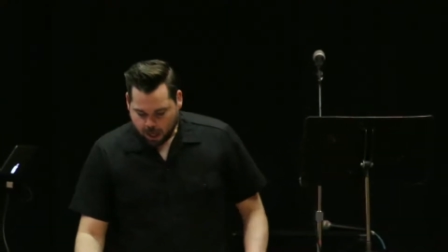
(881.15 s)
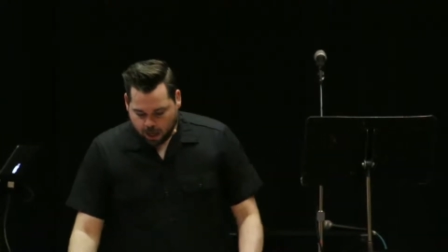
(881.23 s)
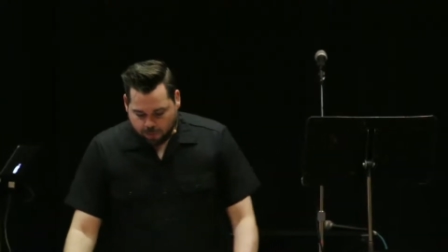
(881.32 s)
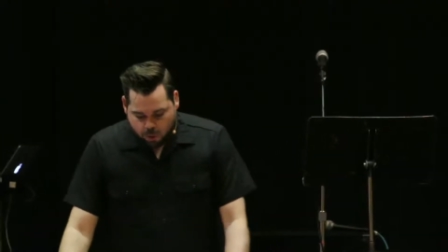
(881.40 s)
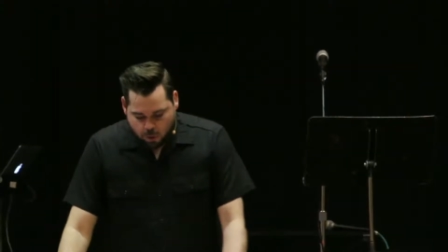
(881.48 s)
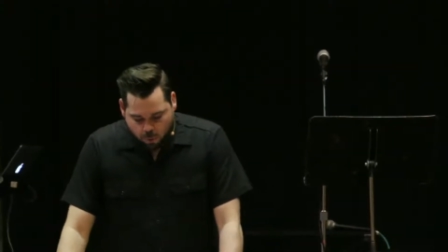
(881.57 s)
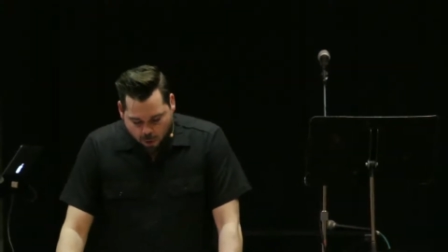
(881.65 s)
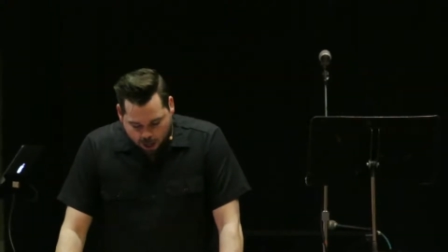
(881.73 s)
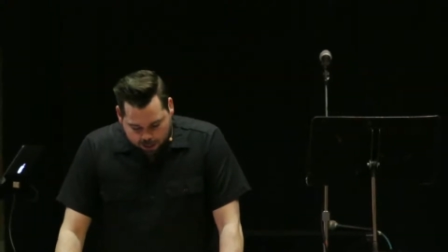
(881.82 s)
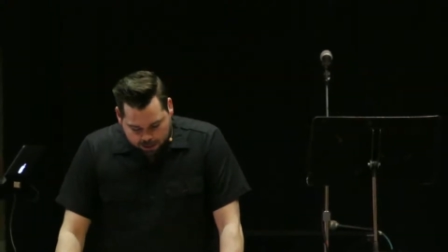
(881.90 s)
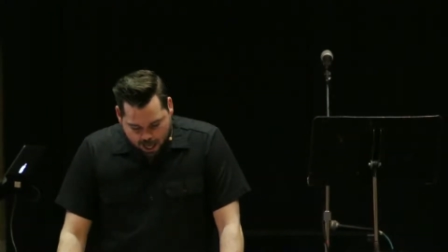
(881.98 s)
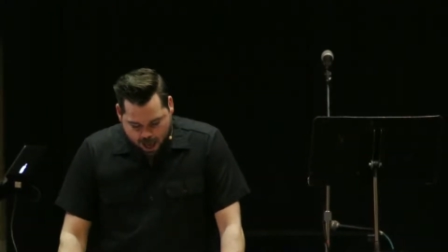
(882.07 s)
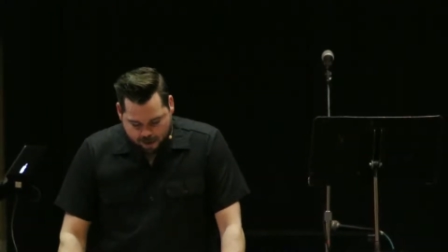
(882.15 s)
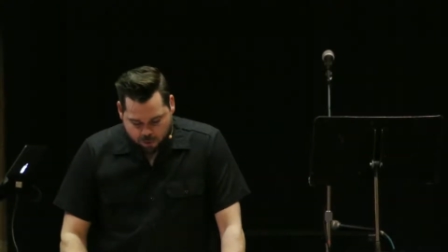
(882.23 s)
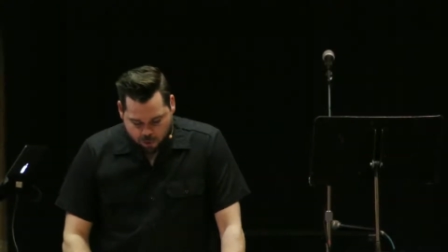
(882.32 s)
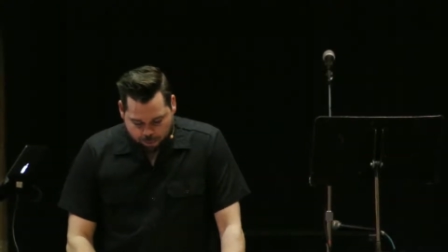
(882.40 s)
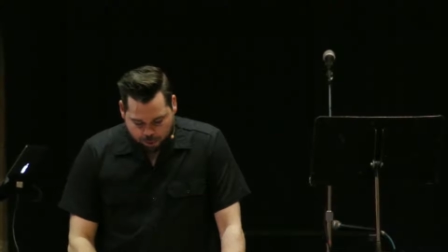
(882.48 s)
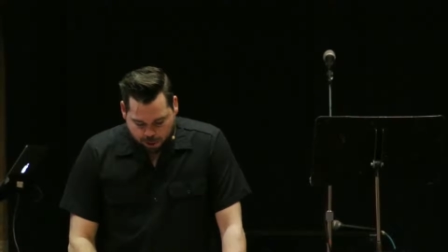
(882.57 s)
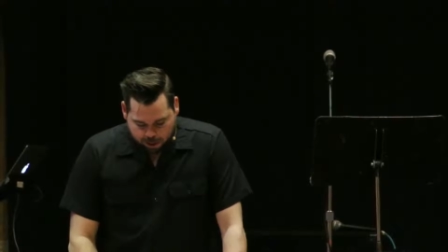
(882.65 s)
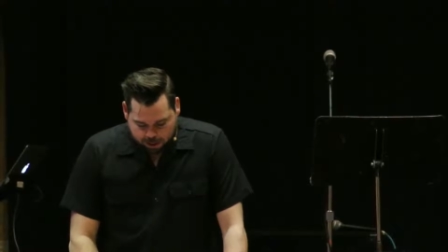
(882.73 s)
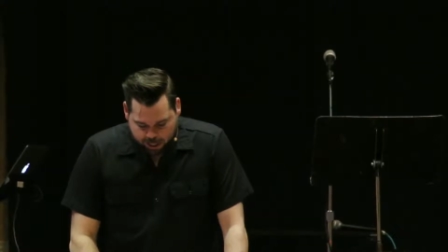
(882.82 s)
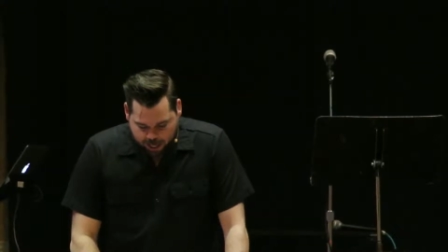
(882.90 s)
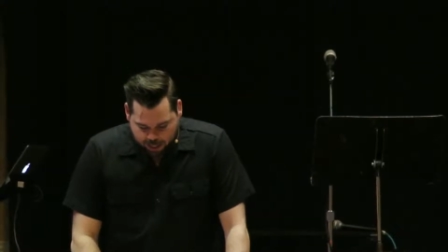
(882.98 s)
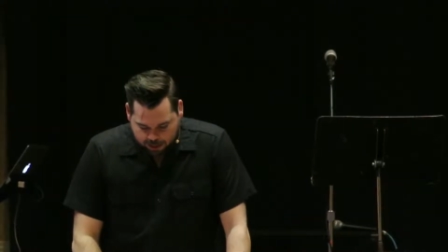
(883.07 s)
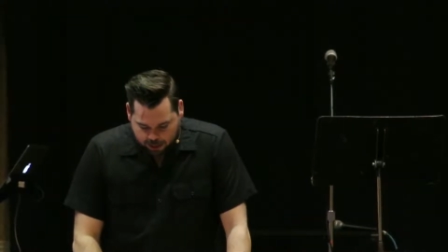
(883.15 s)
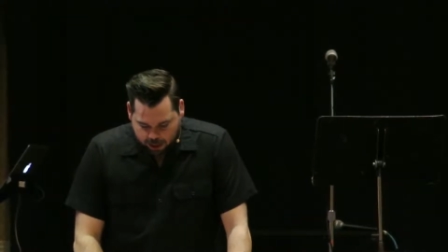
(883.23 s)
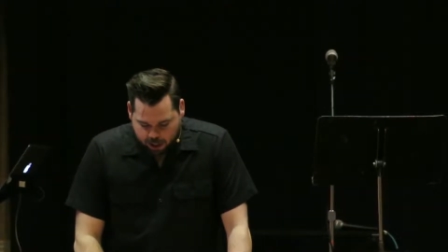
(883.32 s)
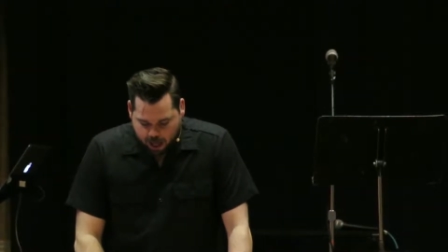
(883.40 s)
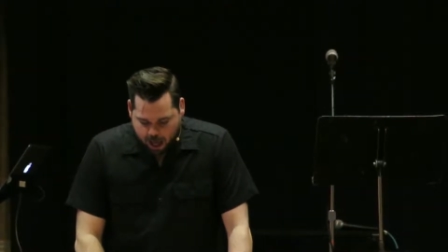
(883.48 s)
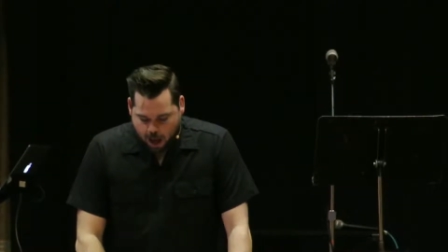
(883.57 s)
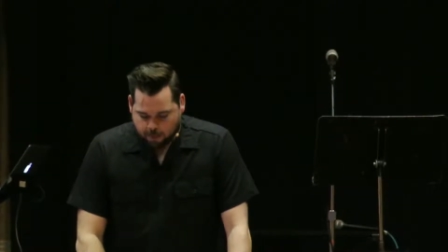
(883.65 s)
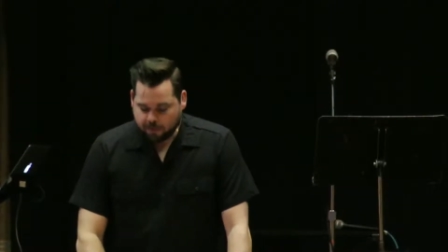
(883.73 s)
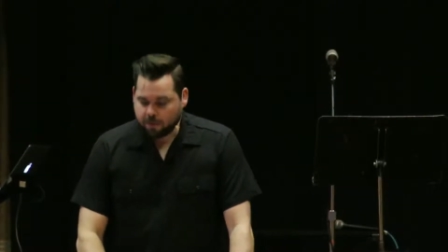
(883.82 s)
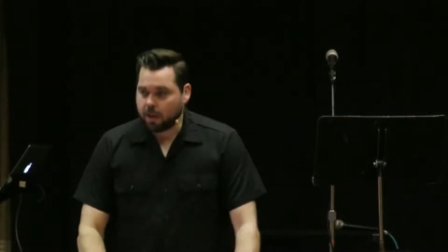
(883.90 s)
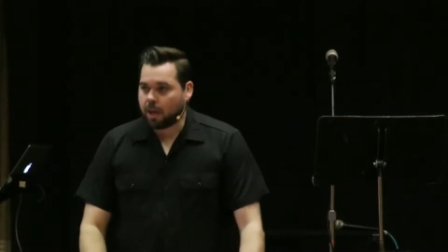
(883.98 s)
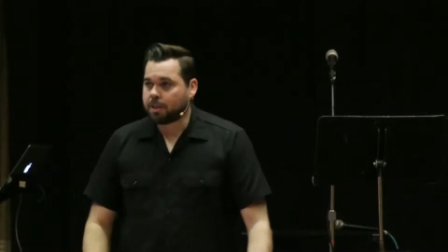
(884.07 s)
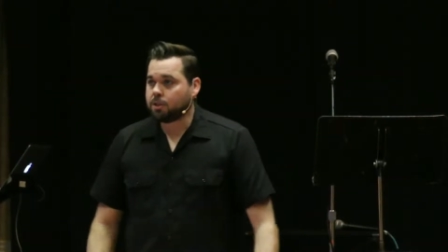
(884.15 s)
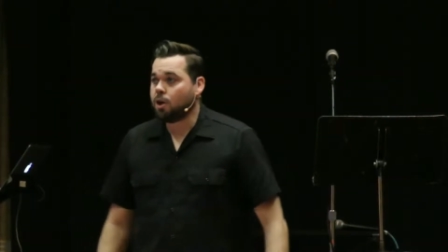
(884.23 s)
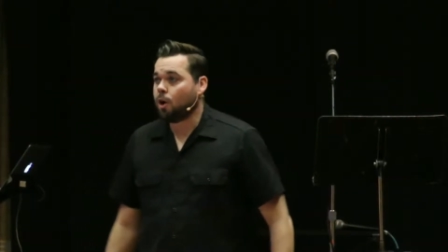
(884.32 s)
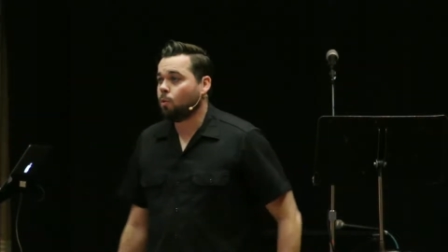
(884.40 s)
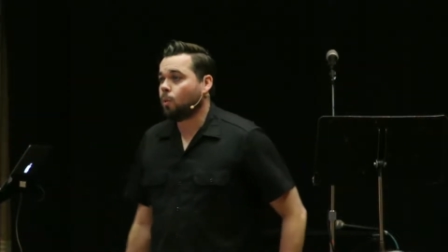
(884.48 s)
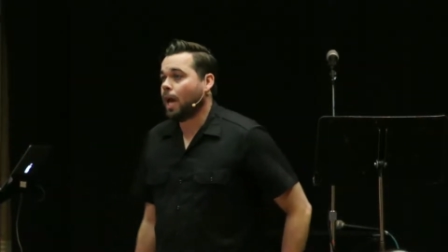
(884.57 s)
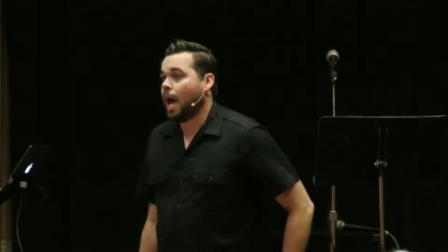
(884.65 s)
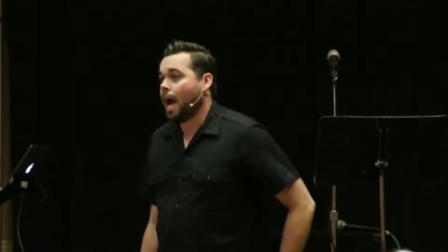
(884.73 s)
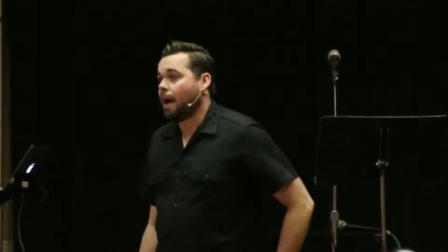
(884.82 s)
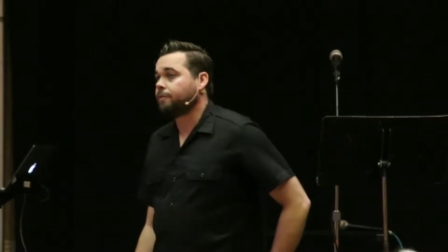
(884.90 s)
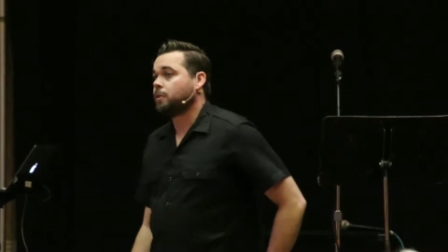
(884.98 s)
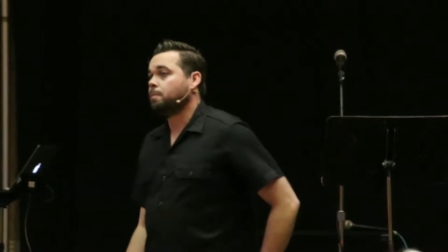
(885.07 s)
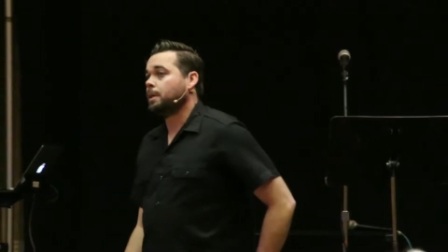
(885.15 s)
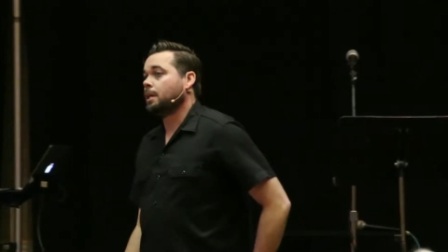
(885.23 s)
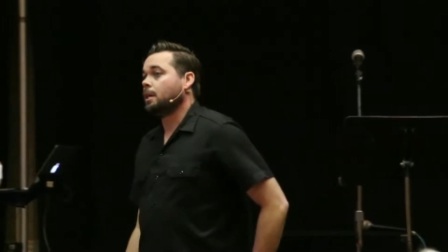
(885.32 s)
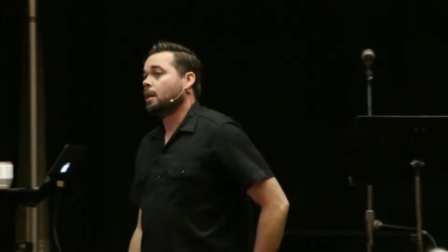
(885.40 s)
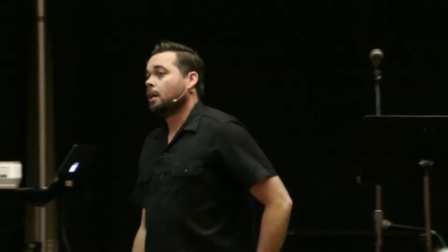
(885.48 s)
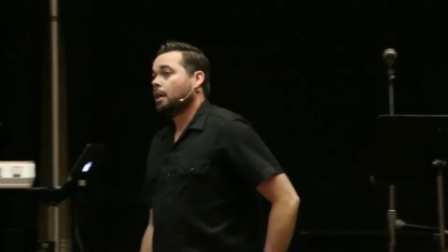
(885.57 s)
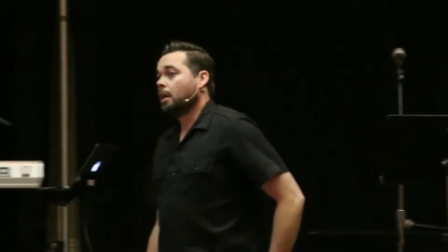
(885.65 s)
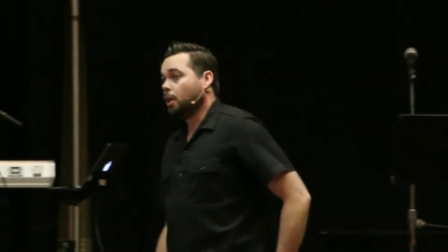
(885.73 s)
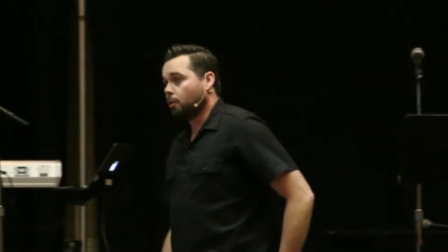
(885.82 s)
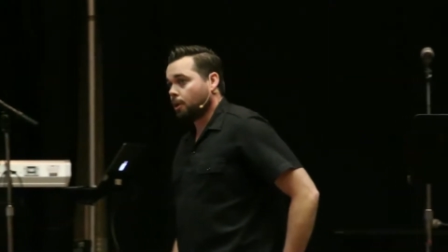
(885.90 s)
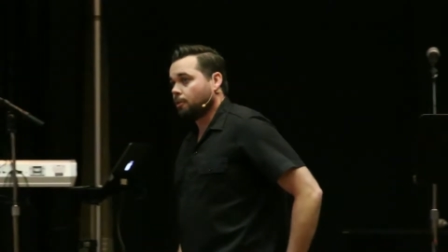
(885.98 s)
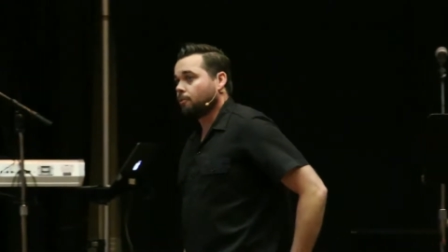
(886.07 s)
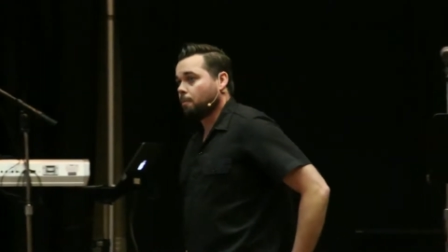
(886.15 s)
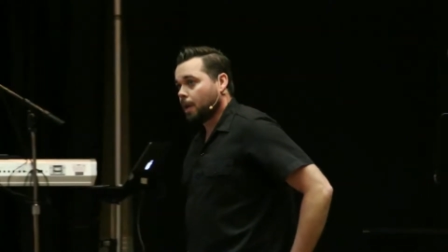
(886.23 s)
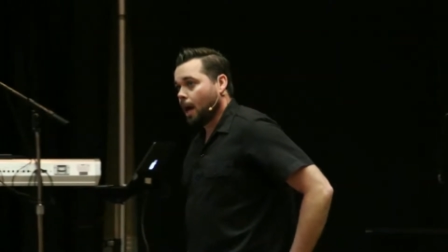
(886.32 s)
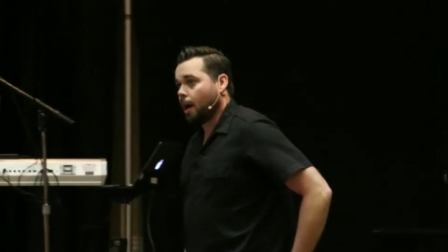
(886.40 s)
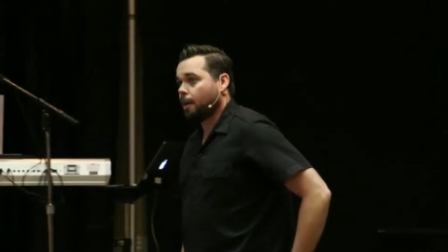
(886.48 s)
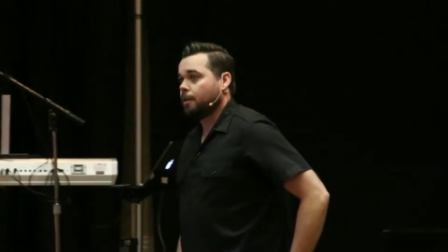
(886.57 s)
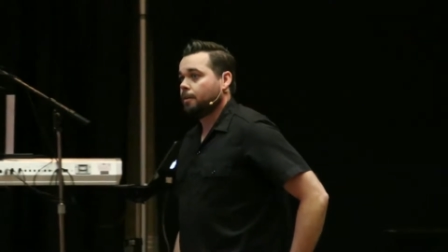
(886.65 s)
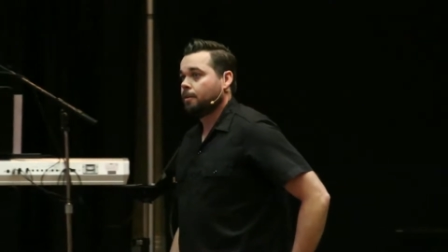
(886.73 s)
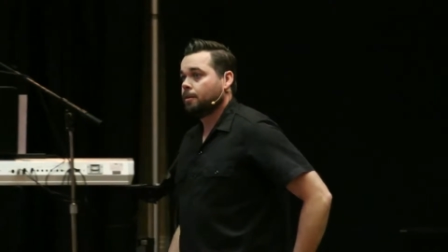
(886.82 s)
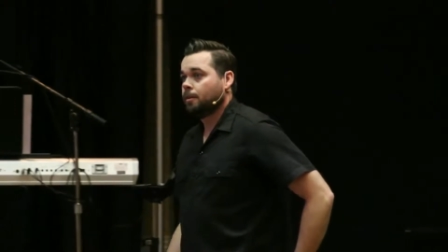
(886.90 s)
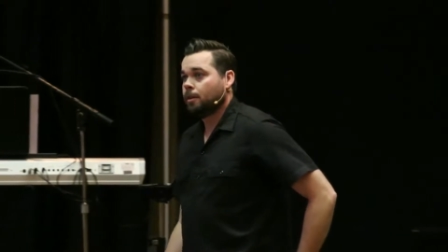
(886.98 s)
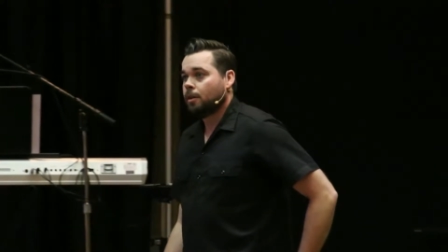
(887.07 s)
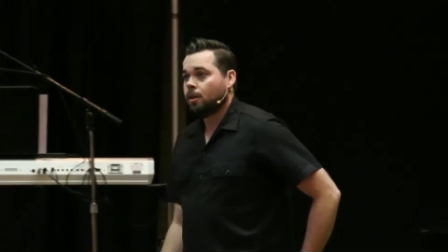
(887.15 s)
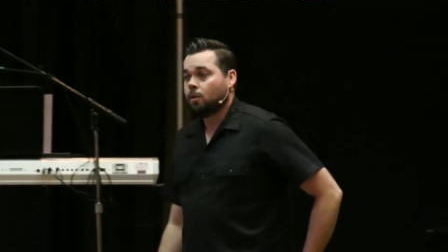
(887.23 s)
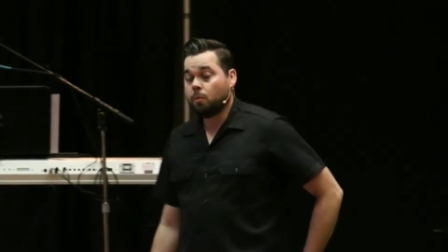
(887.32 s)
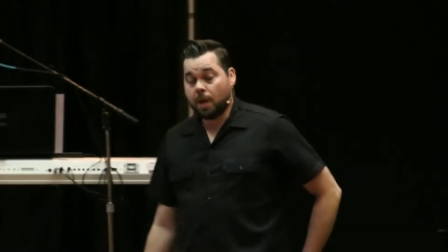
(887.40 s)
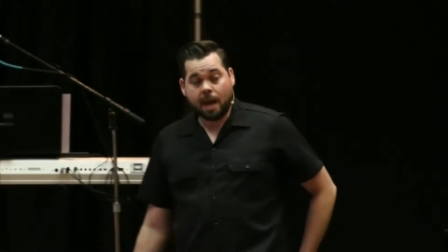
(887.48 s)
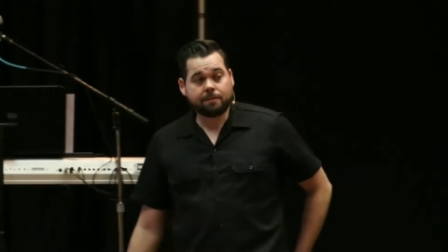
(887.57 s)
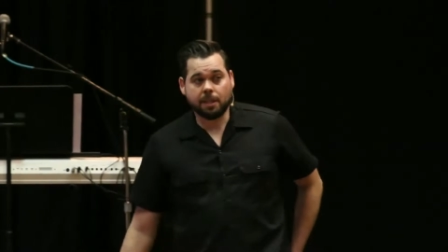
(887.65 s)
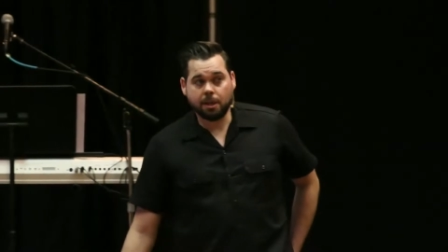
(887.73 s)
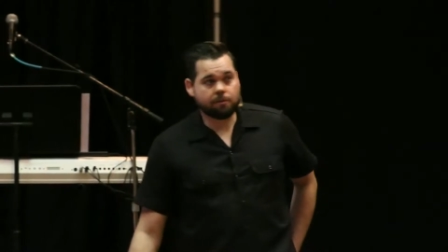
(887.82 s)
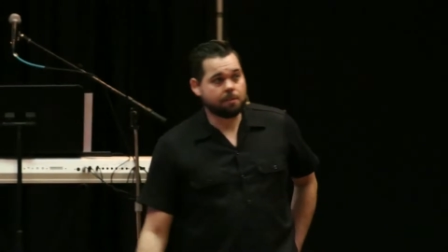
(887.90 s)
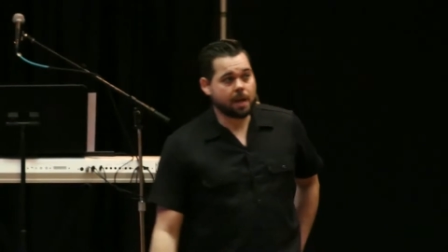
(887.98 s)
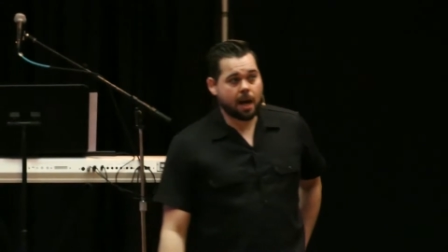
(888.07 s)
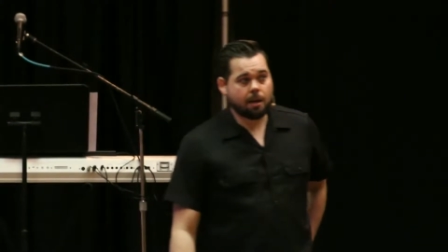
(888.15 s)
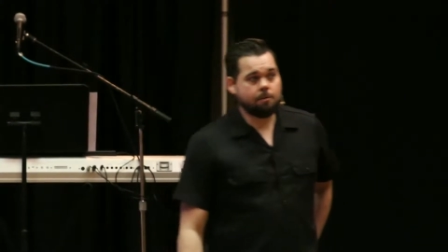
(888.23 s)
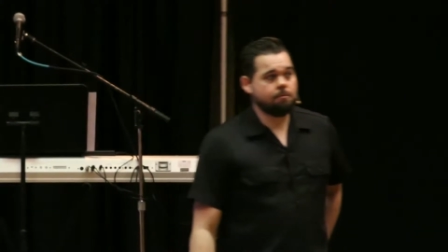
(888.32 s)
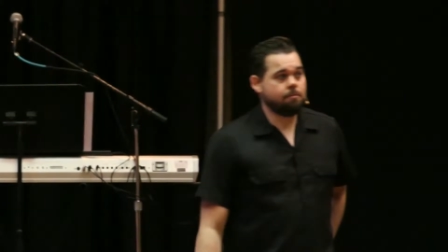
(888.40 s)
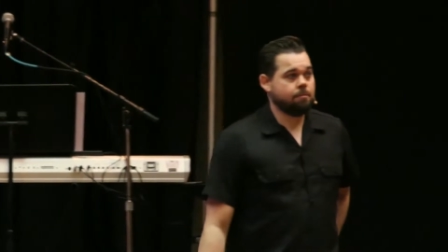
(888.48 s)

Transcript: If you want to have your prayers answered, how many of you guys know we have to be hearing from God? We have to hear from God.